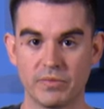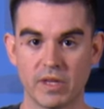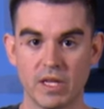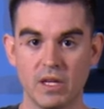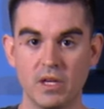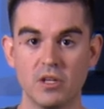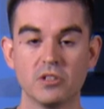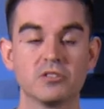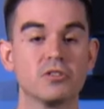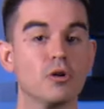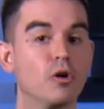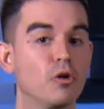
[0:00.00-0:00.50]

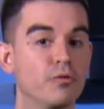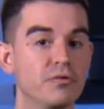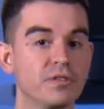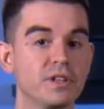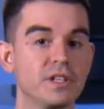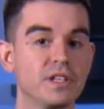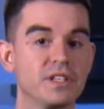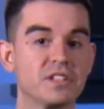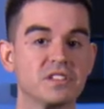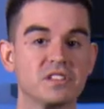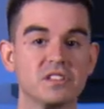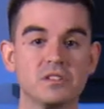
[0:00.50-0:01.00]
So hopefully
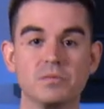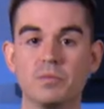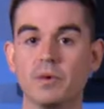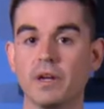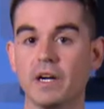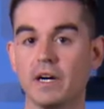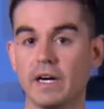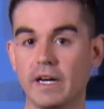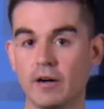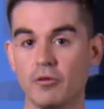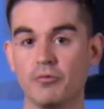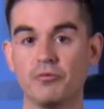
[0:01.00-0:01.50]
this has been
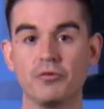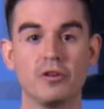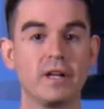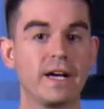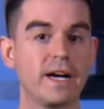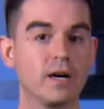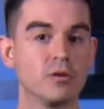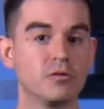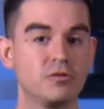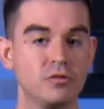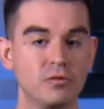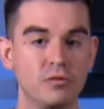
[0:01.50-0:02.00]
a helpful
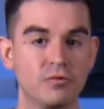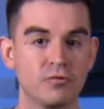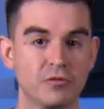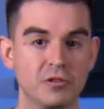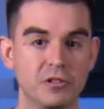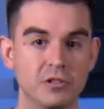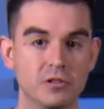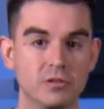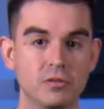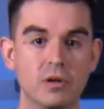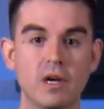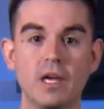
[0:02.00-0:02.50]
how-to for
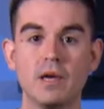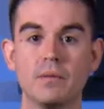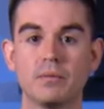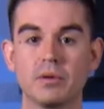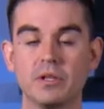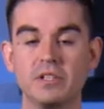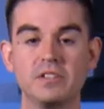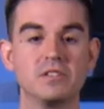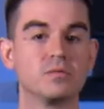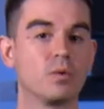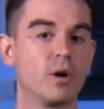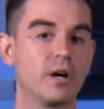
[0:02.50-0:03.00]
you.
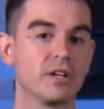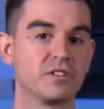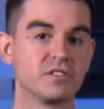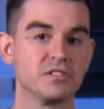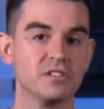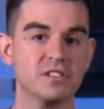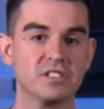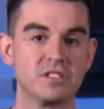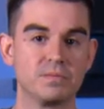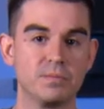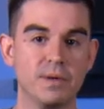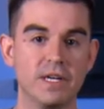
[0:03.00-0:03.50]
Please watch
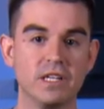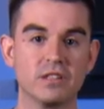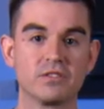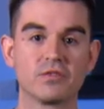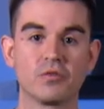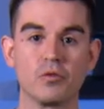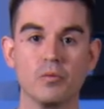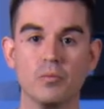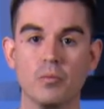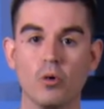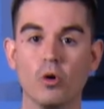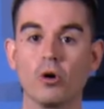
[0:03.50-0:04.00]
this space
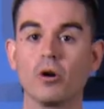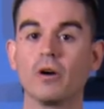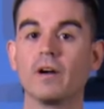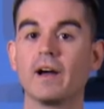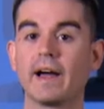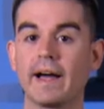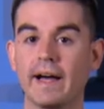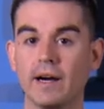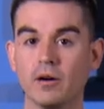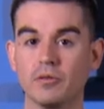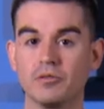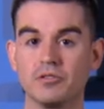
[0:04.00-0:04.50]
for more
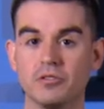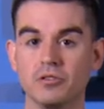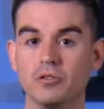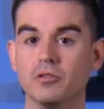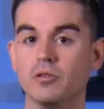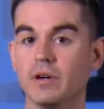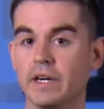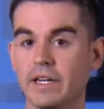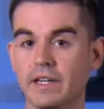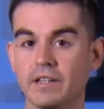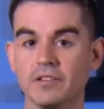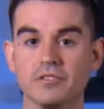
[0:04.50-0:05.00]
how-to and